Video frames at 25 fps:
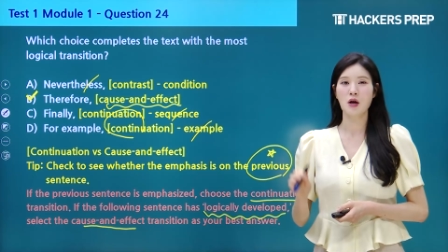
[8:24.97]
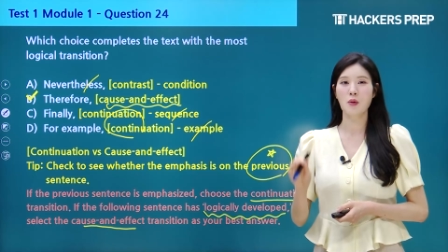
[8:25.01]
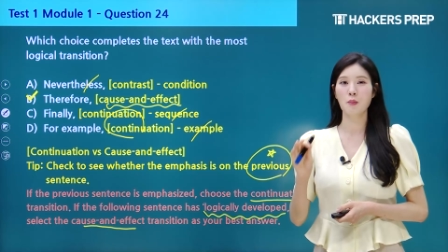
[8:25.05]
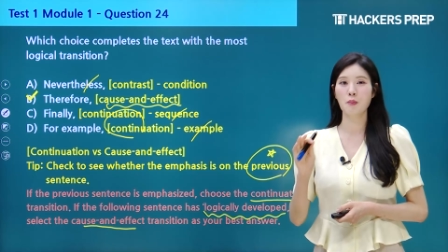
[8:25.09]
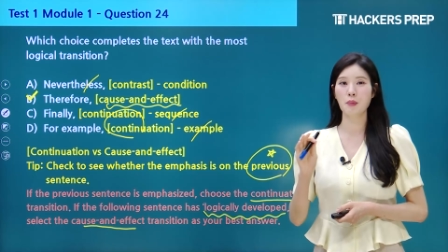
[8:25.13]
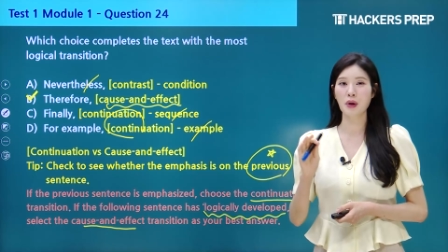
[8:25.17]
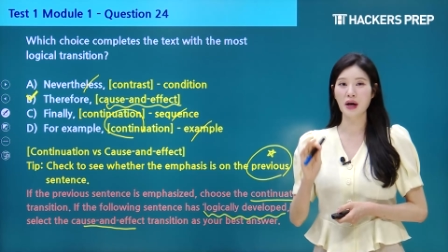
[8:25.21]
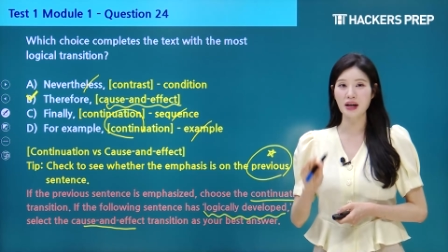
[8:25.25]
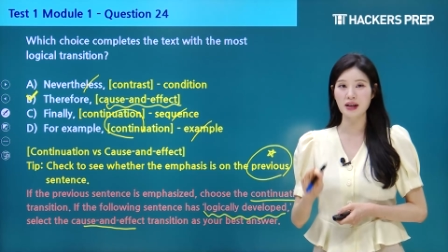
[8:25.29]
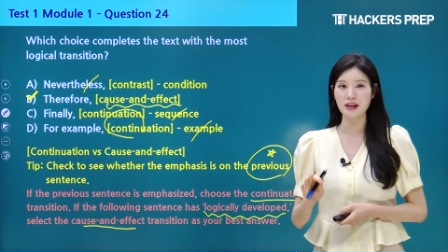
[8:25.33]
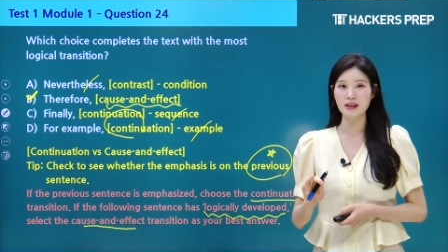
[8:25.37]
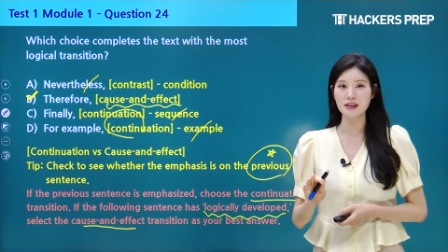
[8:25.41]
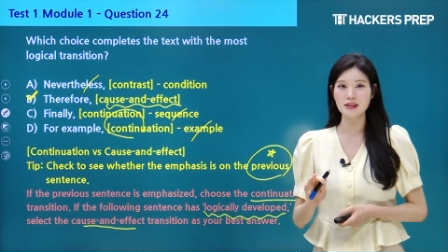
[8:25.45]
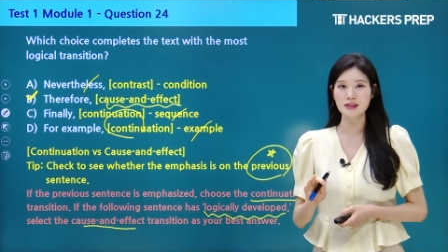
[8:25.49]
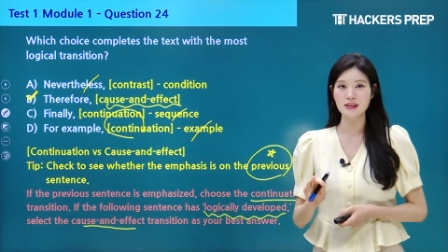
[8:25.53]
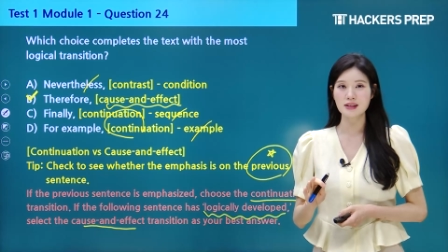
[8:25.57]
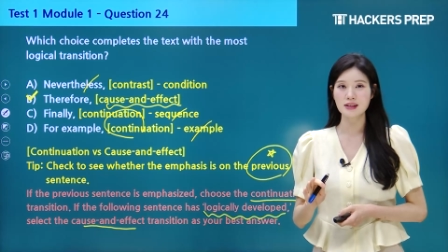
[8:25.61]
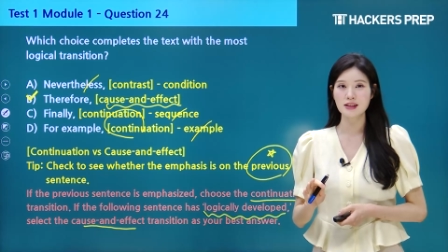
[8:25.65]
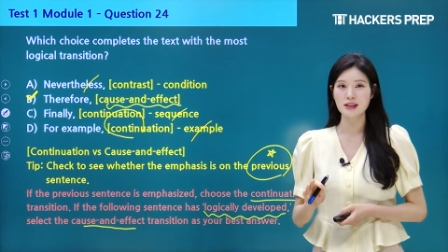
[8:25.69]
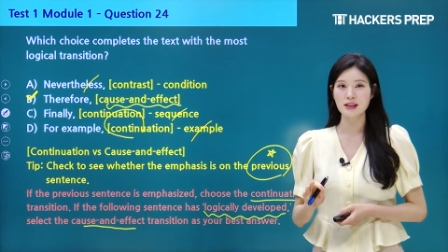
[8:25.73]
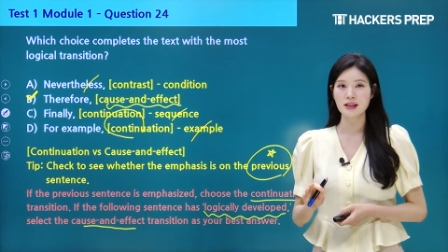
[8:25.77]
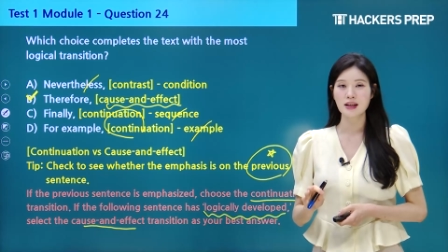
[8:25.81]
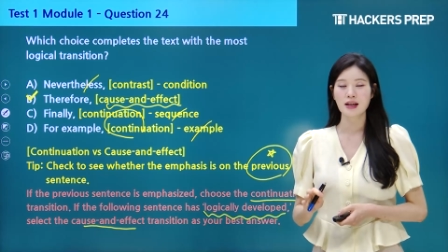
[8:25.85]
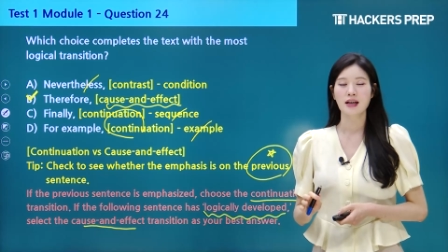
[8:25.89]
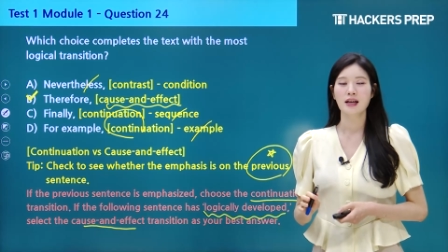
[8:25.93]
But
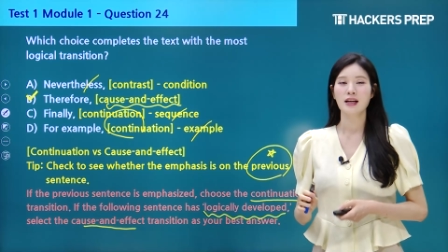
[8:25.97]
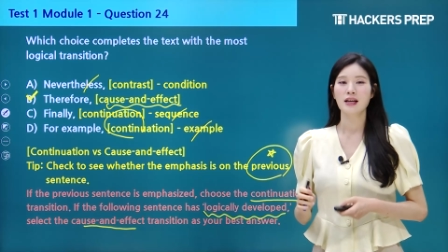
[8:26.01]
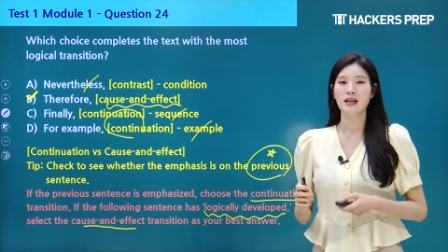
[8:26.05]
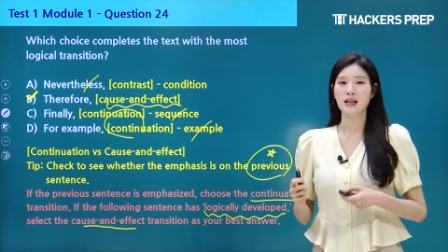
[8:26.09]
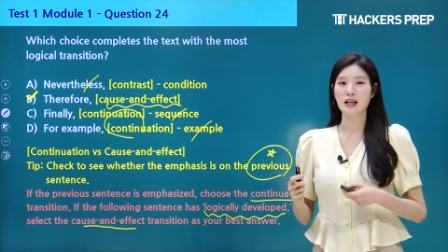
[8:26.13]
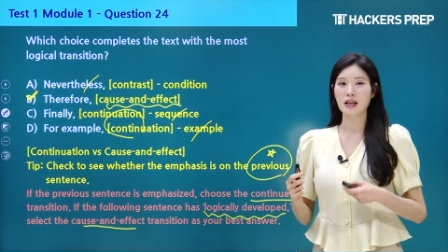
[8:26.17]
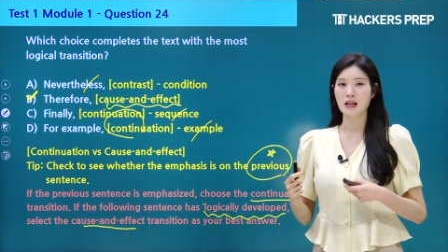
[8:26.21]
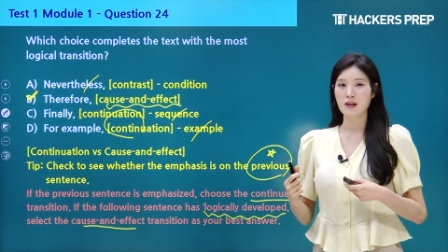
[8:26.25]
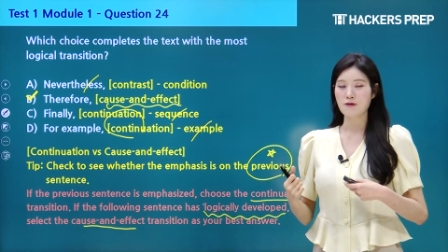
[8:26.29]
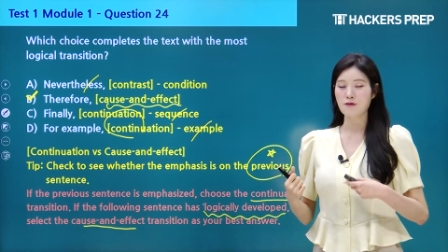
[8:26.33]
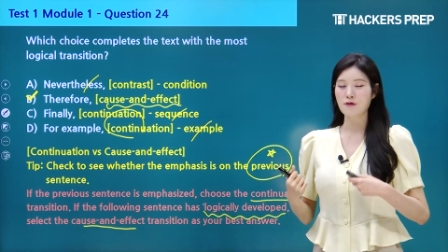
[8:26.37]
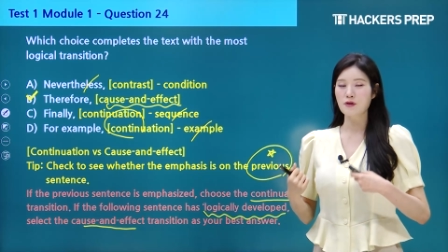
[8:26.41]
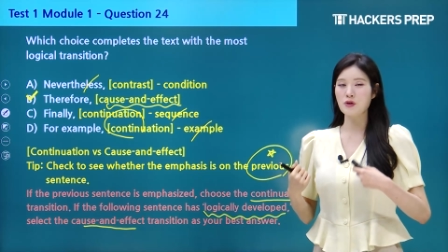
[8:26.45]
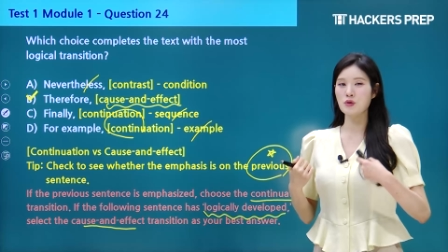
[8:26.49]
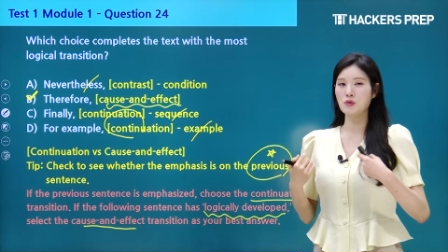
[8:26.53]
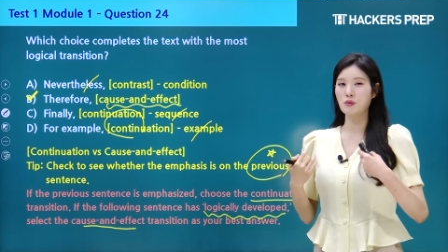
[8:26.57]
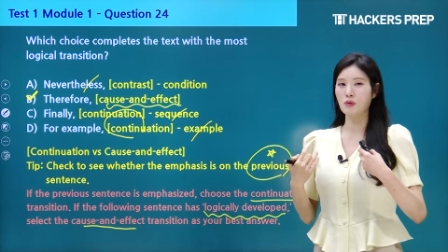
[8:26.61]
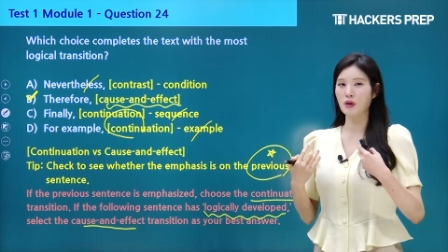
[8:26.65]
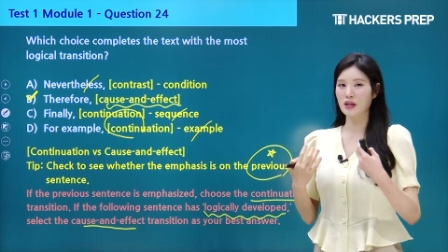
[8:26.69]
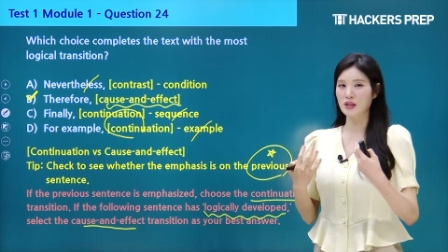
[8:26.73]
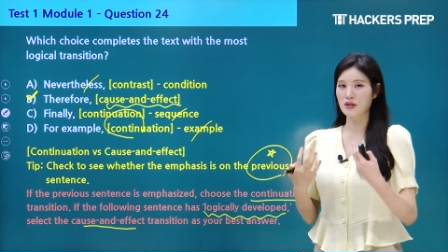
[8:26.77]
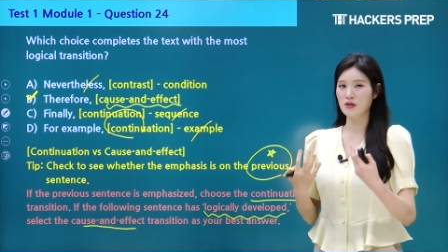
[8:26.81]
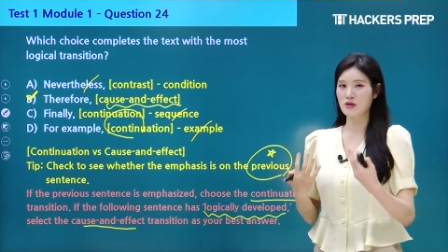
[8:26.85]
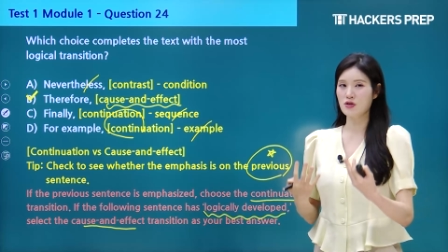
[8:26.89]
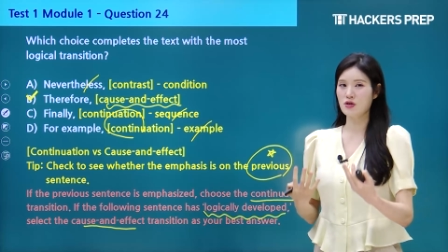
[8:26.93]
if you
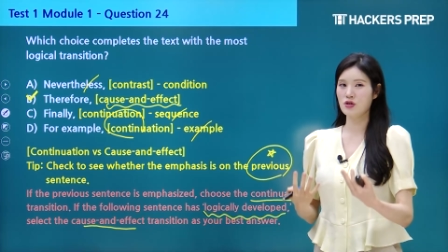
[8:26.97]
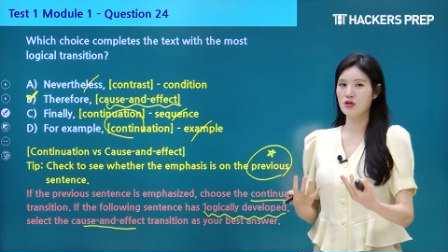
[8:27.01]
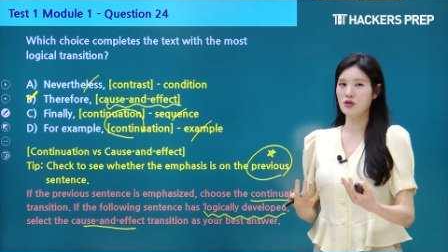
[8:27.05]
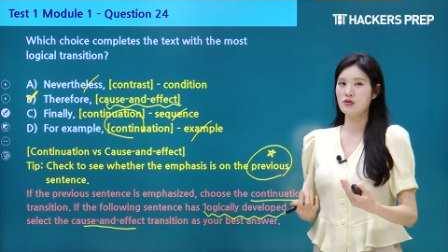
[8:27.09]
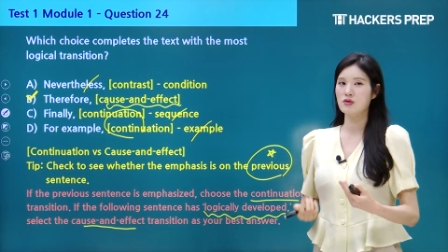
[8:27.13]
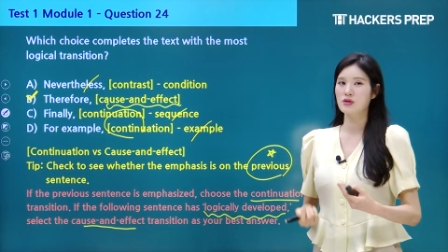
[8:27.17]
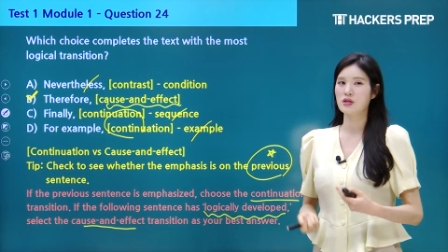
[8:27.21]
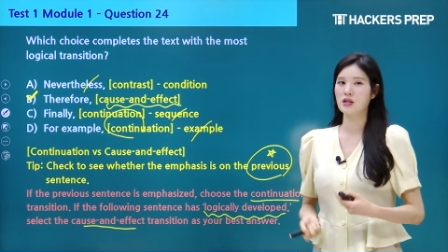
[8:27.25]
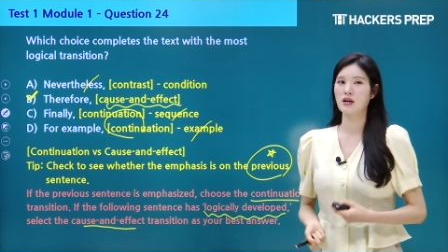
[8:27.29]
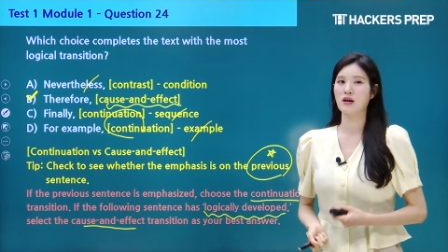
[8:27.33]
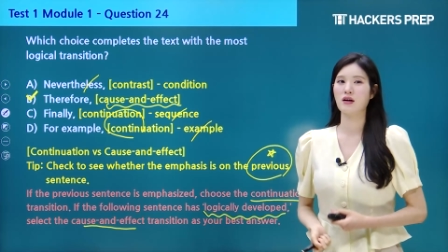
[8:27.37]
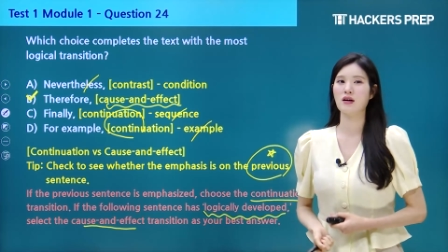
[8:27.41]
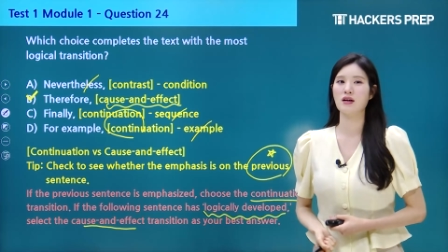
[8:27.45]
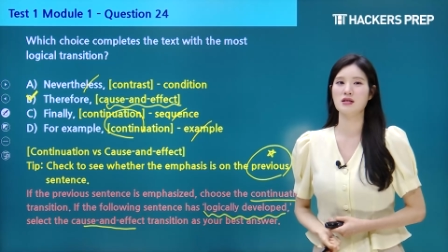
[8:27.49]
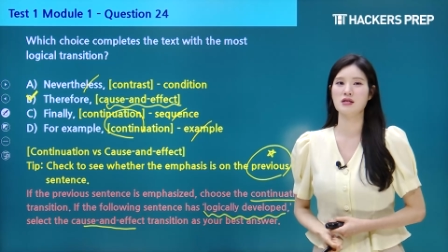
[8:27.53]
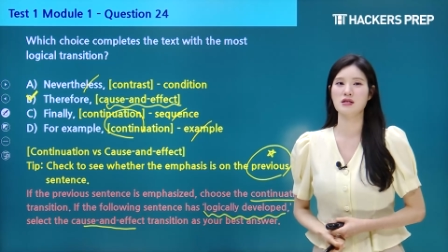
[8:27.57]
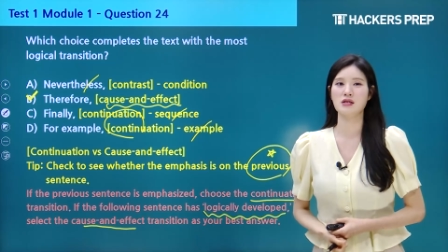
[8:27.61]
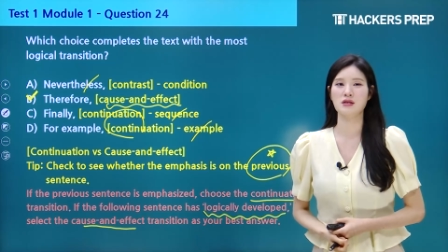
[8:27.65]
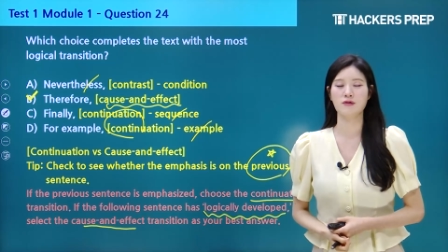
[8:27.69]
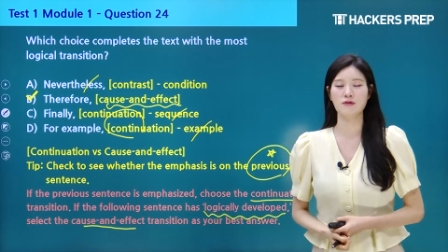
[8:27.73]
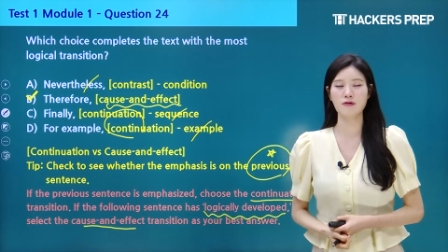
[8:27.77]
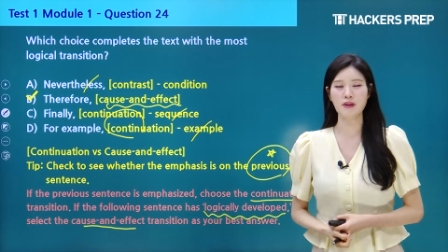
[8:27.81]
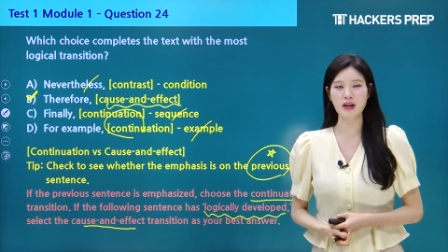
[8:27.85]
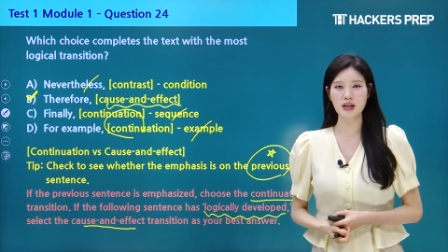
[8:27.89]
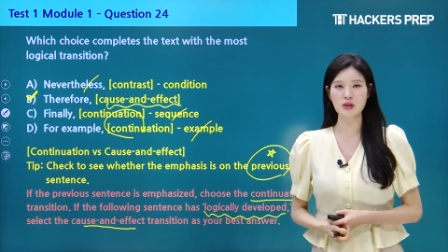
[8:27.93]
want to choose the cause
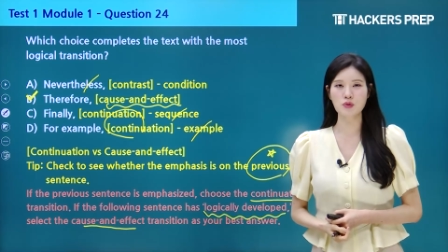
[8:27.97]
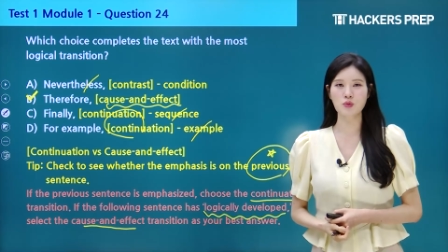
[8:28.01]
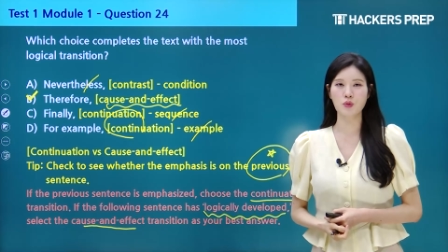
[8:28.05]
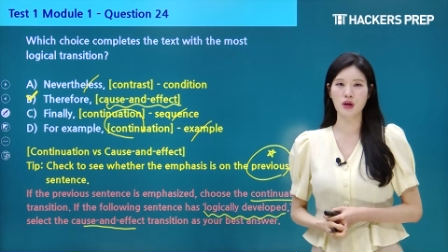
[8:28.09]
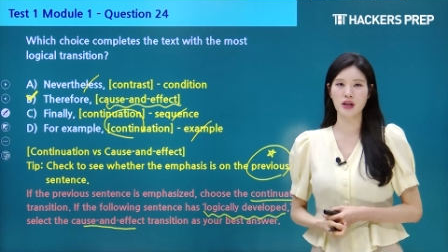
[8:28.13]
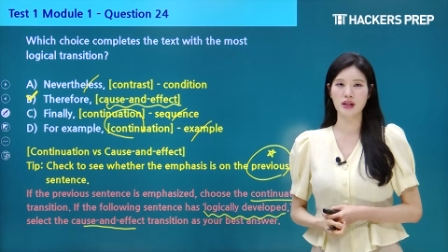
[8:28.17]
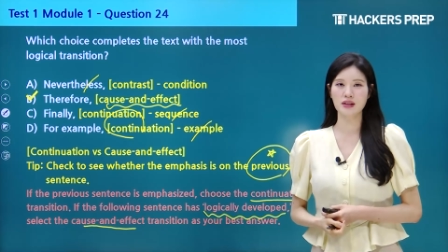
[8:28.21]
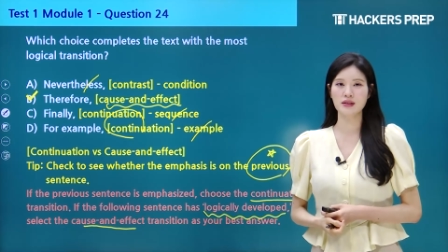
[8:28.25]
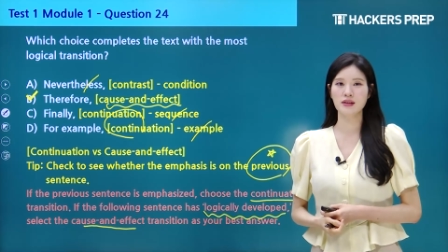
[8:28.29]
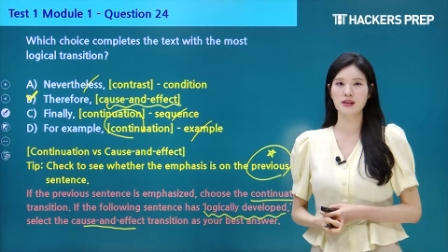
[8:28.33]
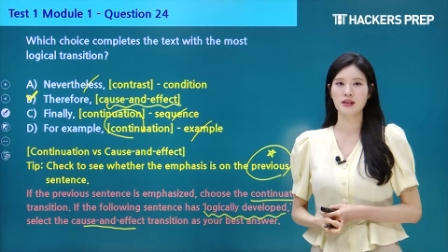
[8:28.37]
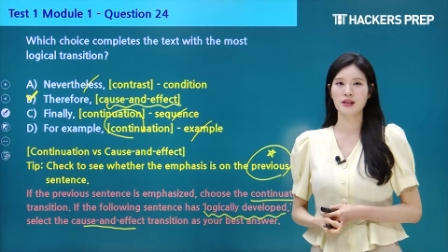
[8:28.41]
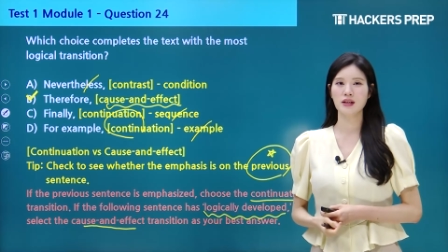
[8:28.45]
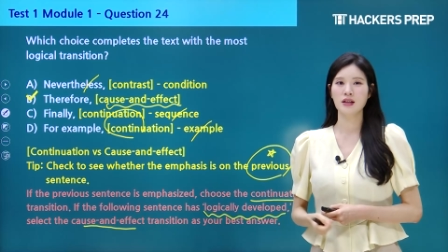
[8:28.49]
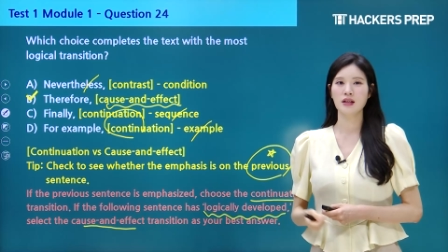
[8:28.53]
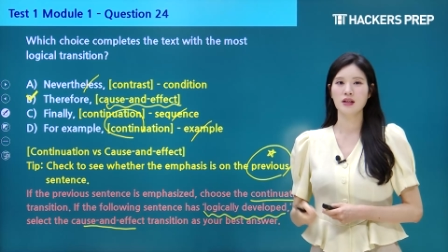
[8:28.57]
and effect one,